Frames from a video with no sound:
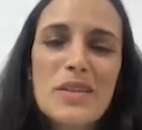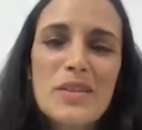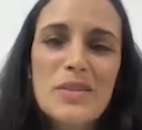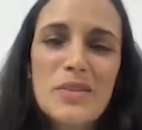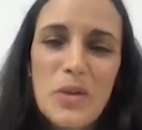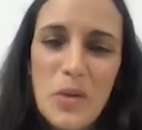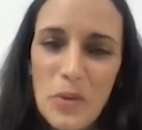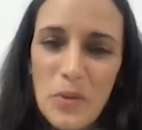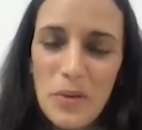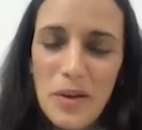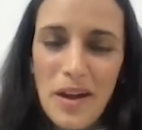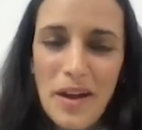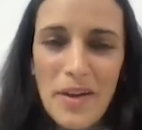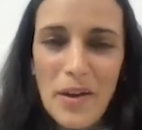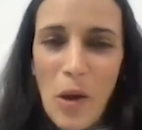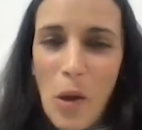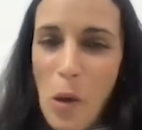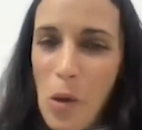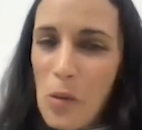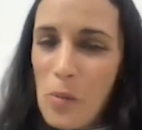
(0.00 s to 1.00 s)
So
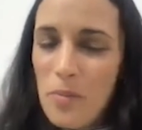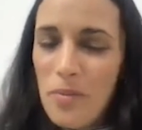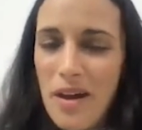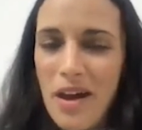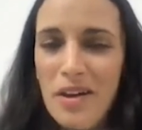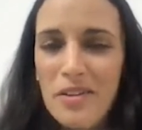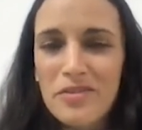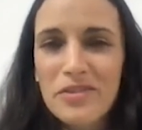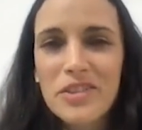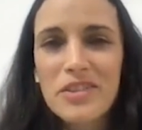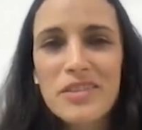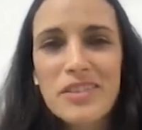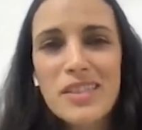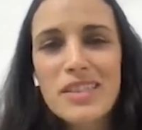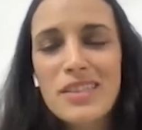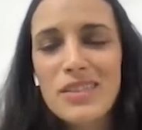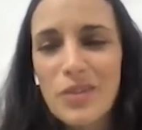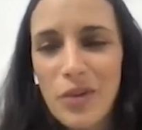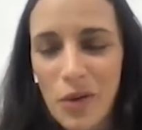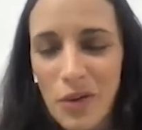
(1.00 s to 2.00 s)
I hope after
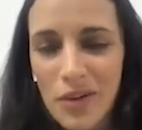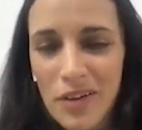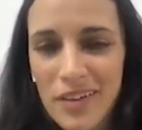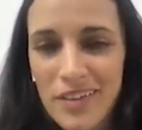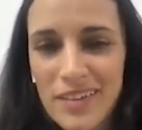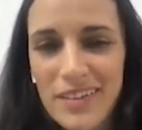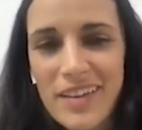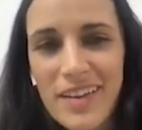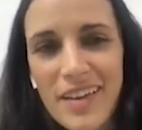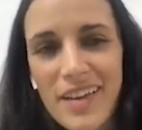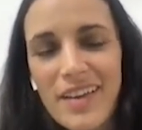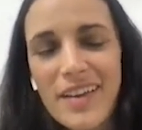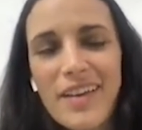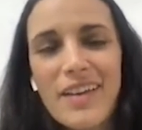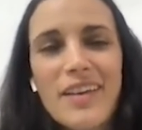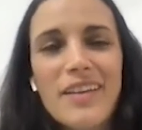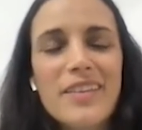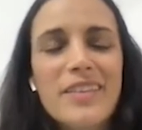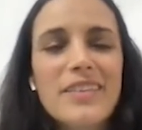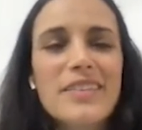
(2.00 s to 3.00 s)
this talk
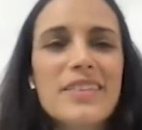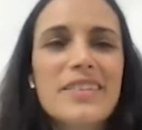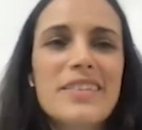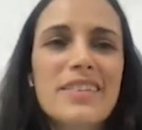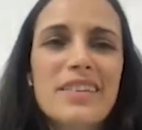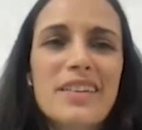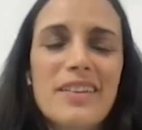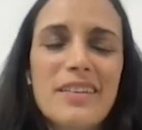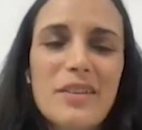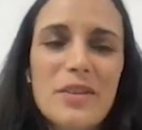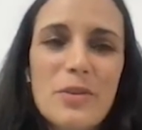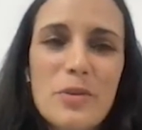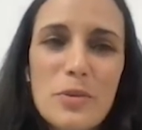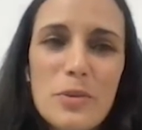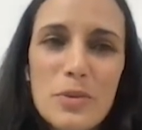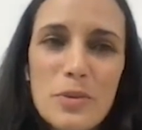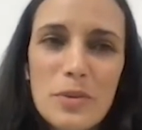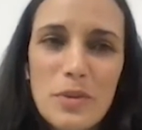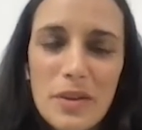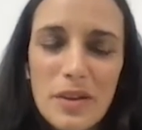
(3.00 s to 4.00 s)
and
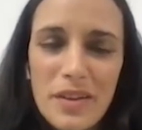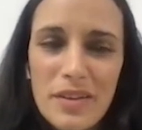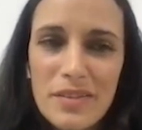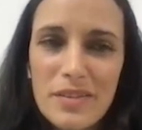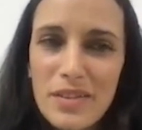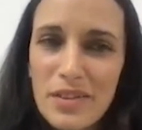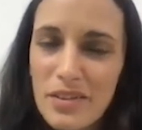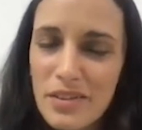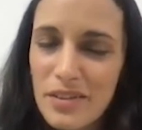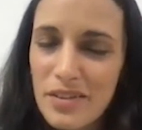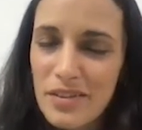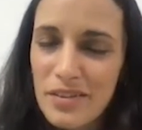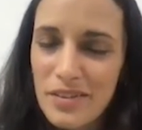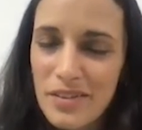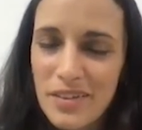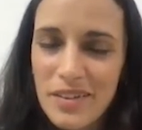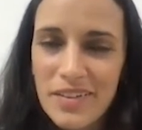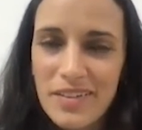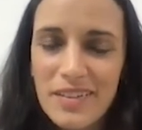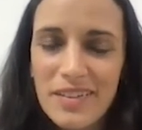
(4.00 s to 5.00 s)
you
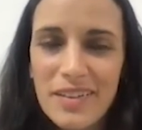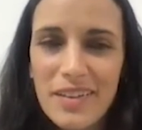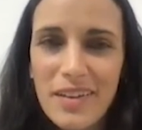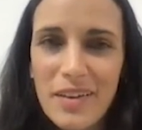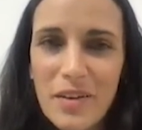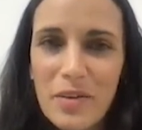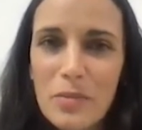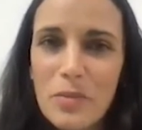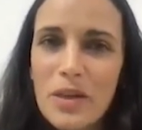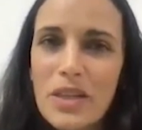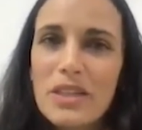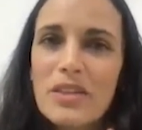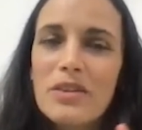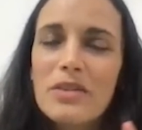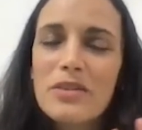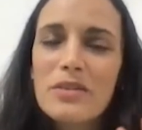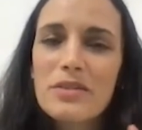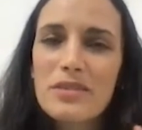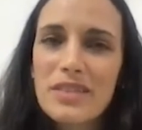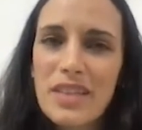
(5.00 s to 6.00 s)
when
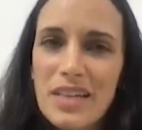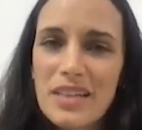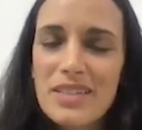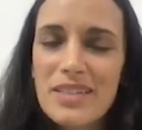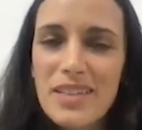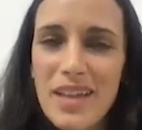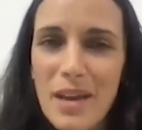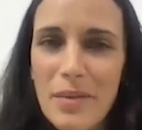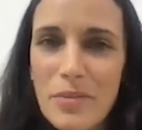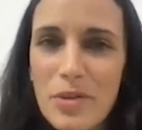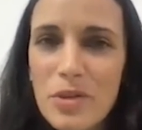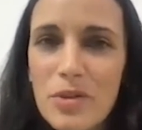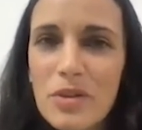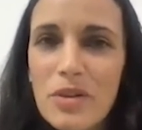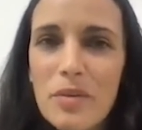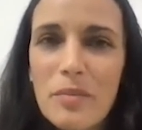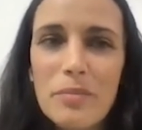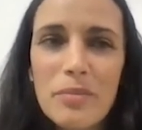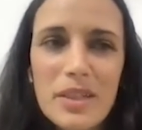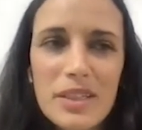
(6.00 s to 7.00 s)
you next time you're
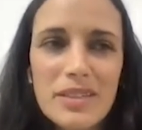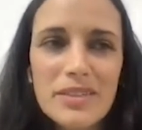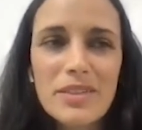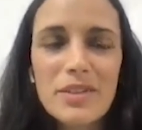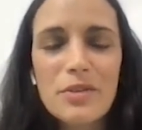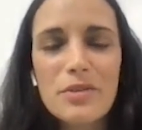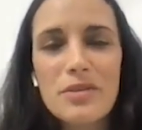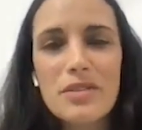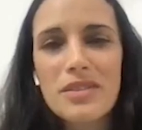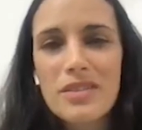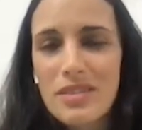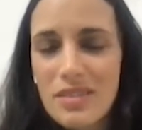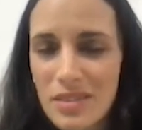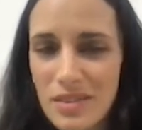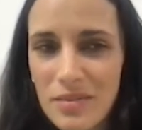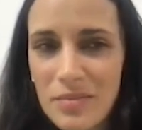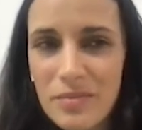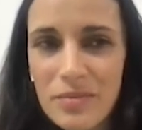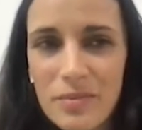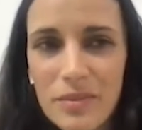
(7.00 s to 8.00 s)
gonna build your
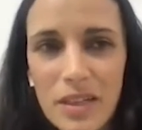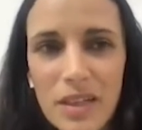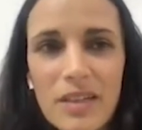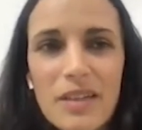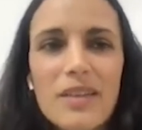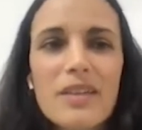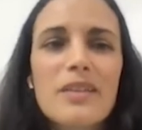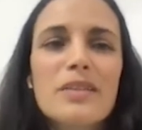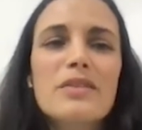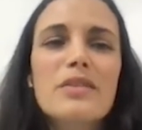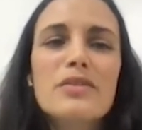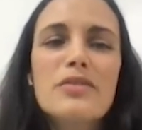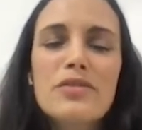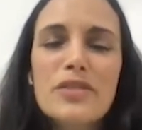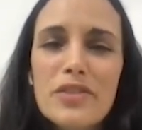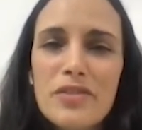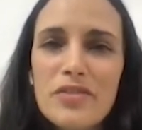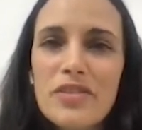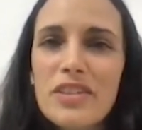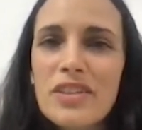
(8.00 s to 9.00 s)
system, the
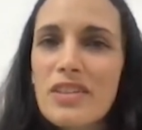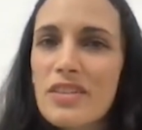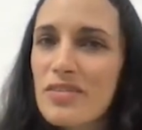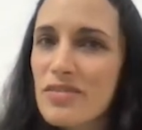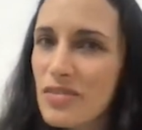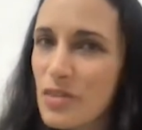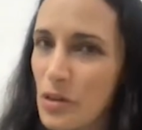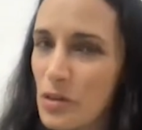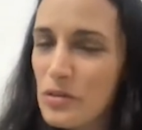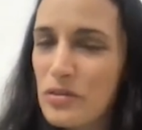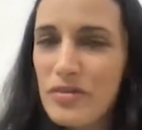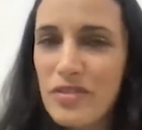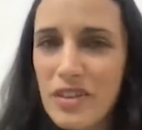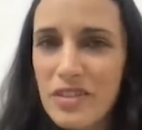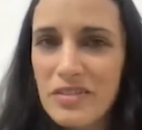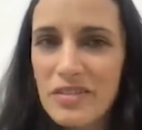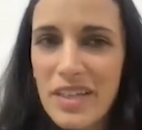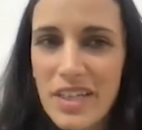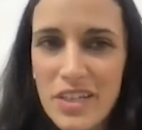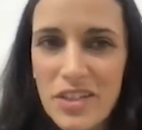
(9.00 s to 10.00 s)
50th floor
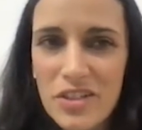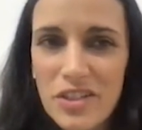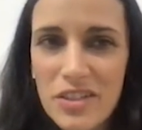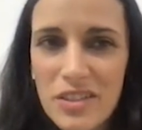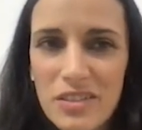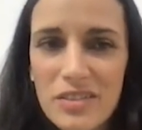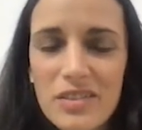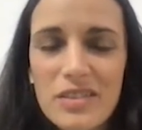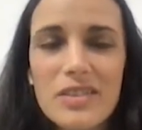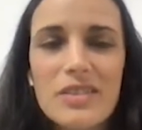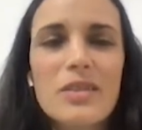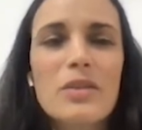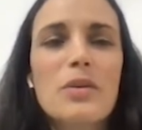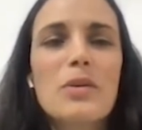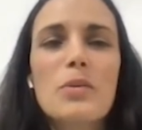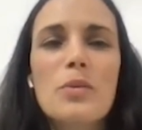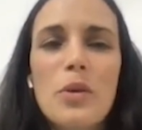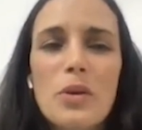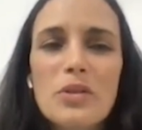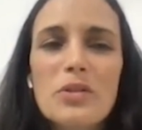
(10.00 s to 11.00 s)
foundations
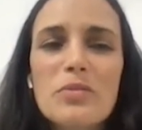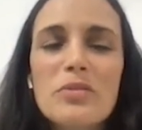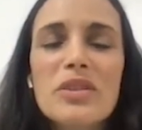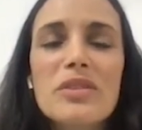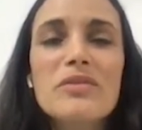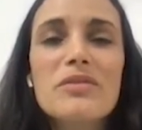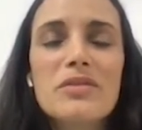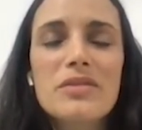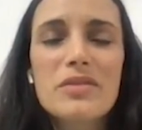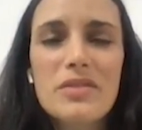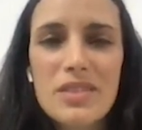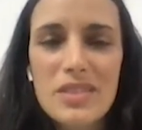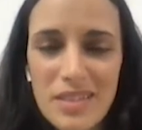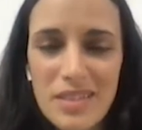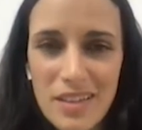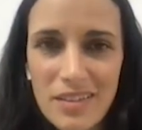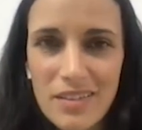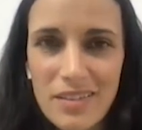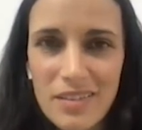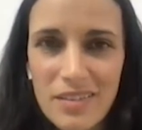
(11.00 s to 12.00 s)
won't be
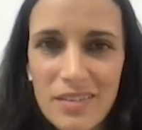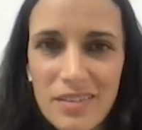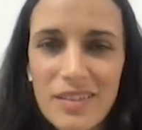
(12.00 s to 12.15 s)
set